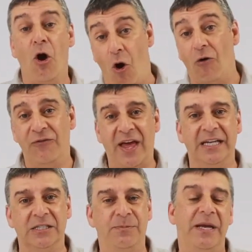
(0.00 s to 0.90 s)
of that
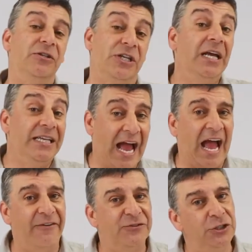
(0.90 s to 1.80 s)
experience, you
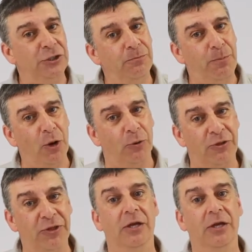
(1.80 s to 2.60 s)
have to do both.